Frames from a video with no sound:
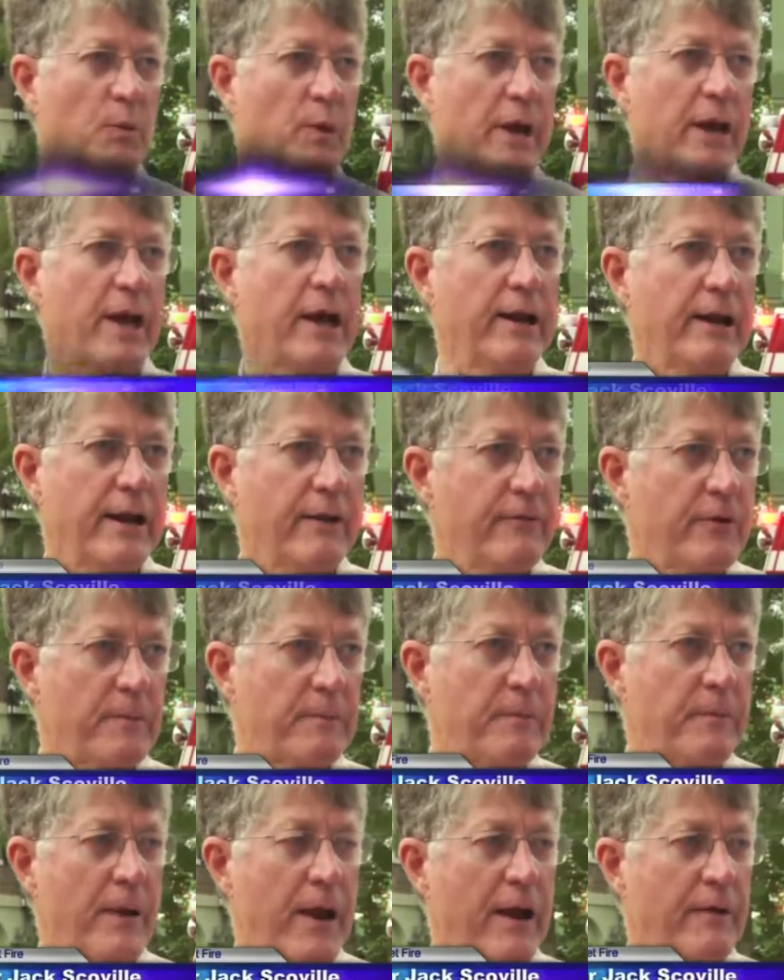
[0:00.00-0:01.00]
had every
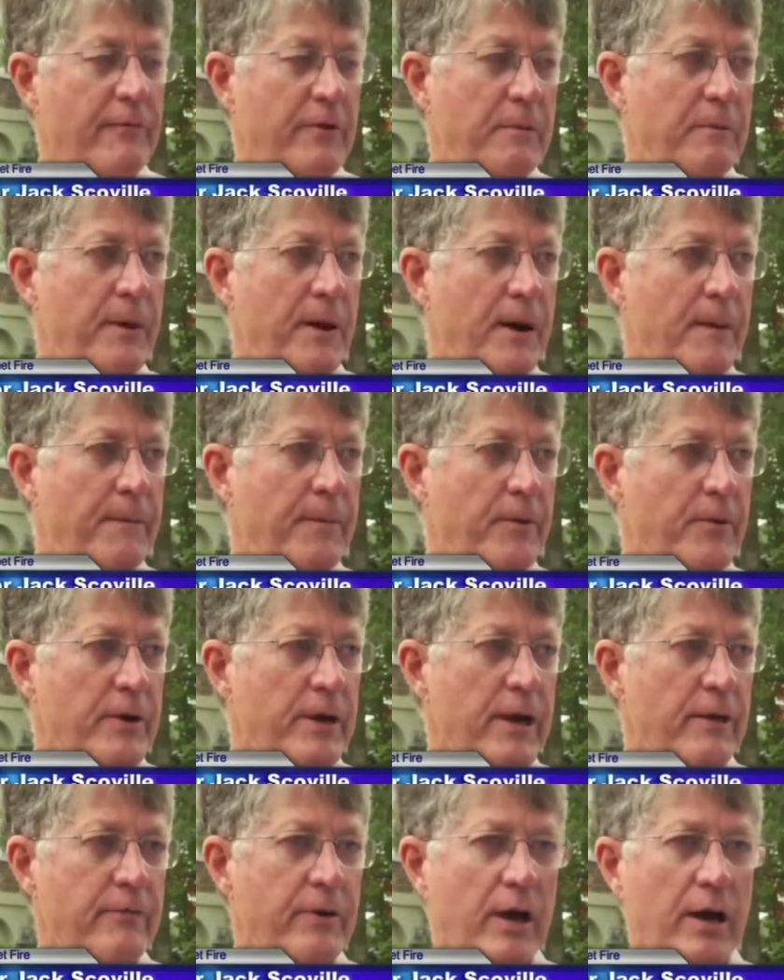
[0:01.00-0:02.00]
every pumper and
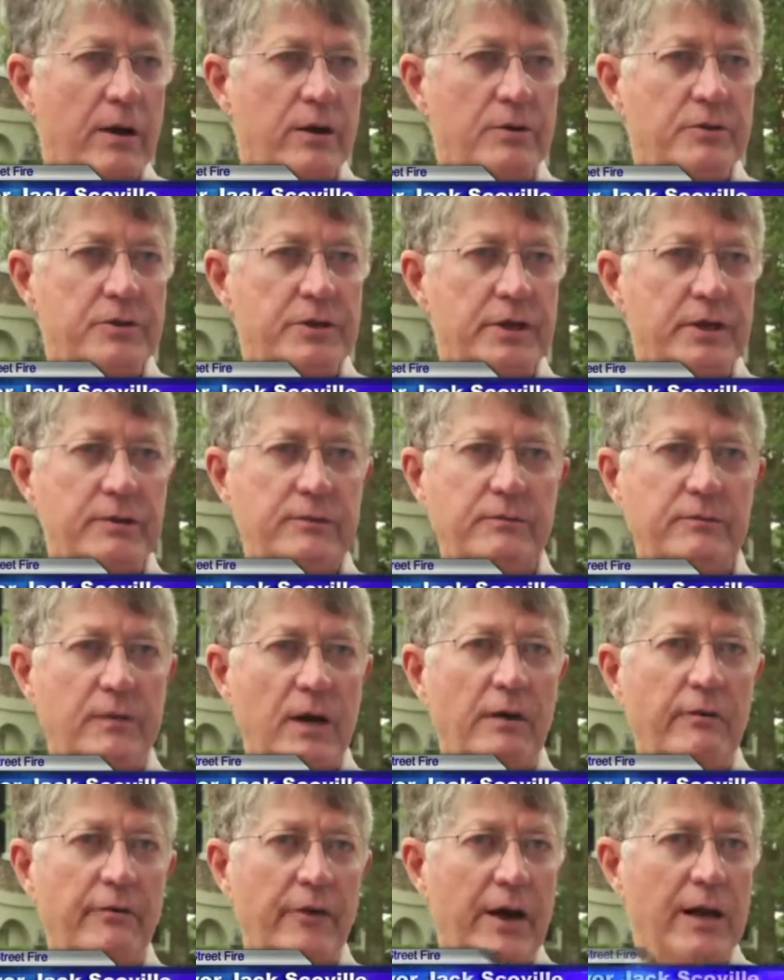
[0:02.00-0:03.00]
every hose in
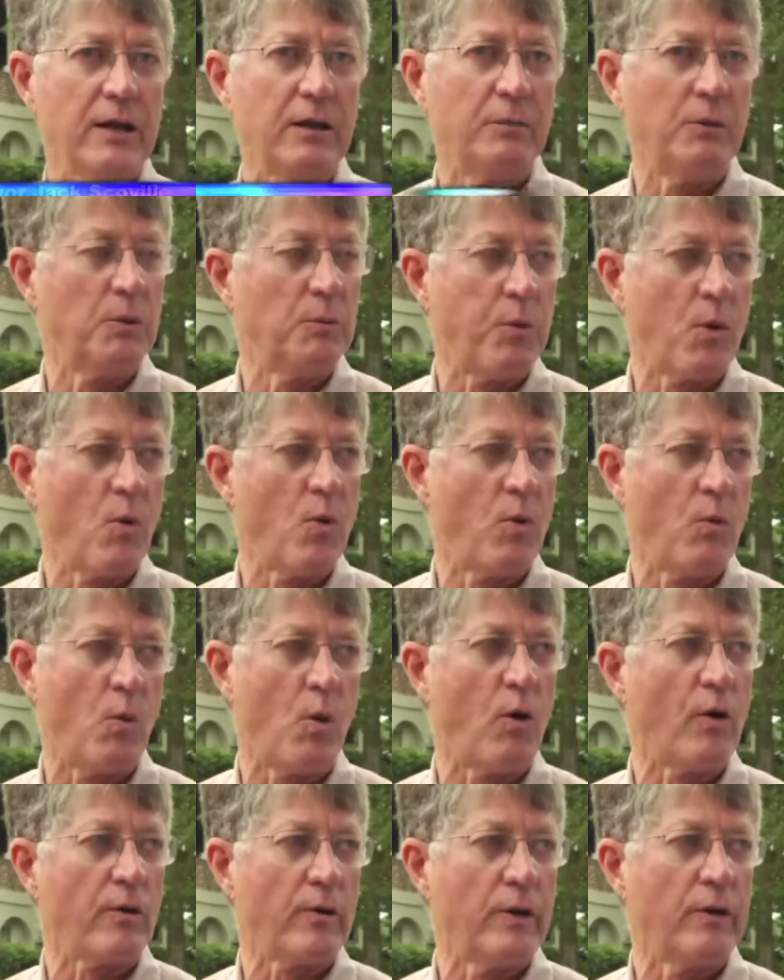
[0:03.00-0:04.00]
available pouring
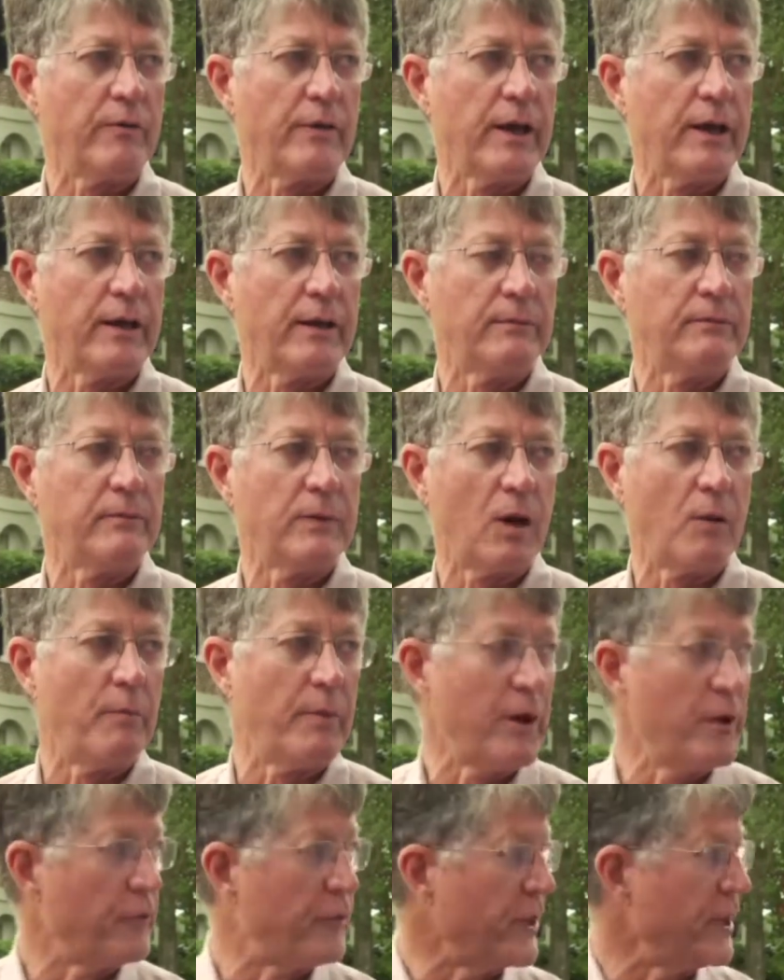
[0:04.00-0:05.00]
water on that on
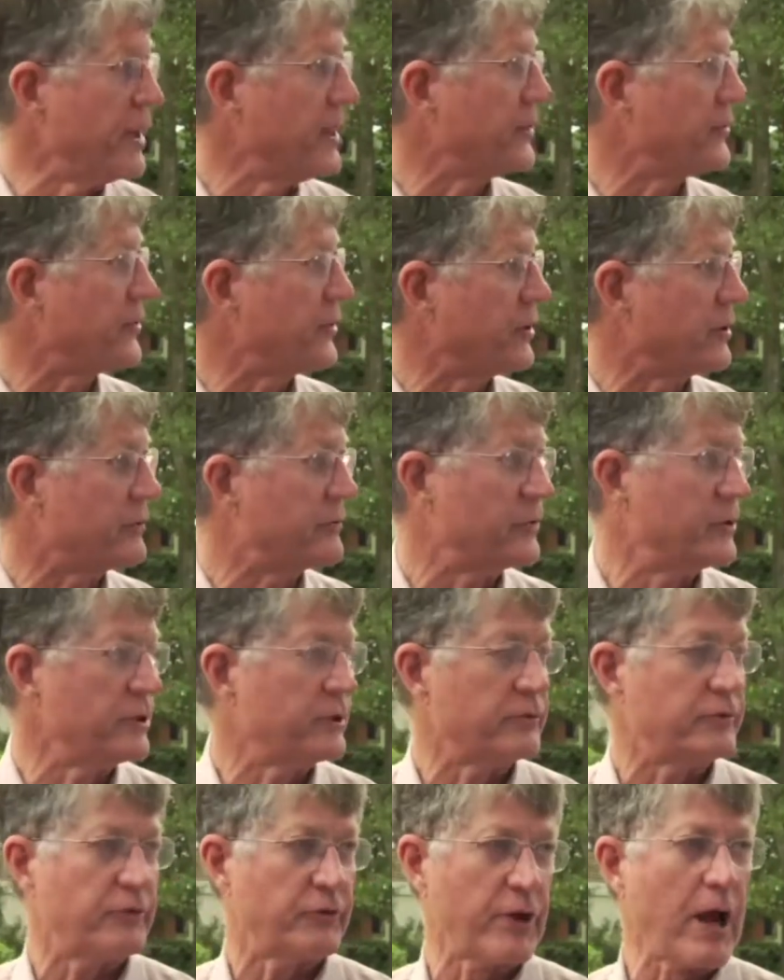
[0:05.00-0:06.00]
both ends to, to
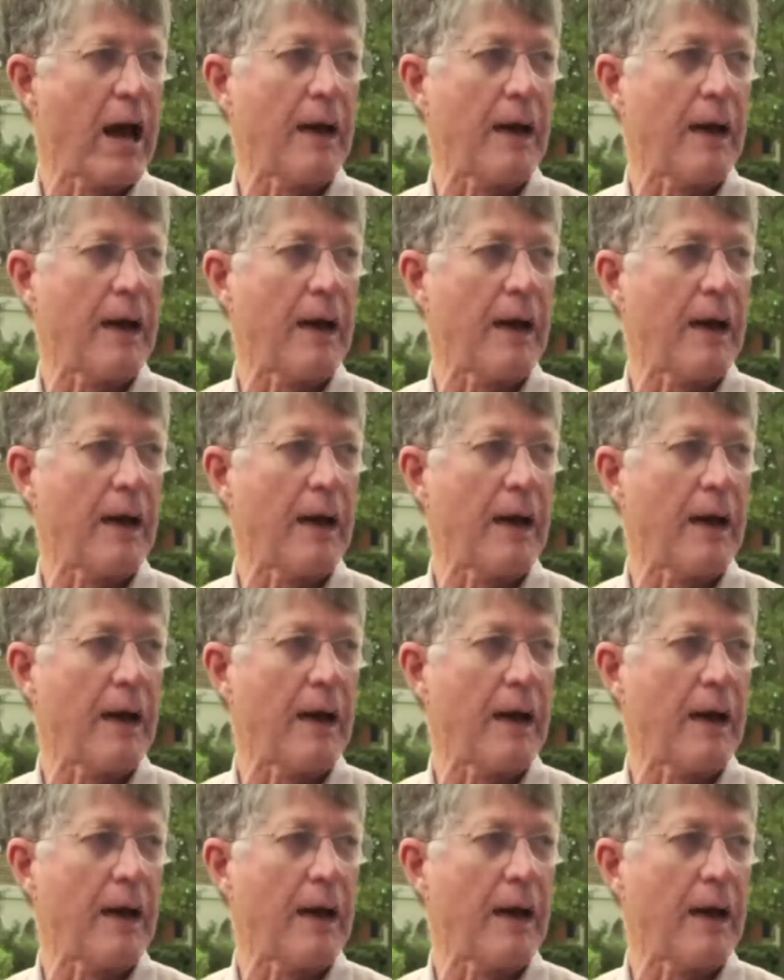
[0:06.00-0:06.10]
stop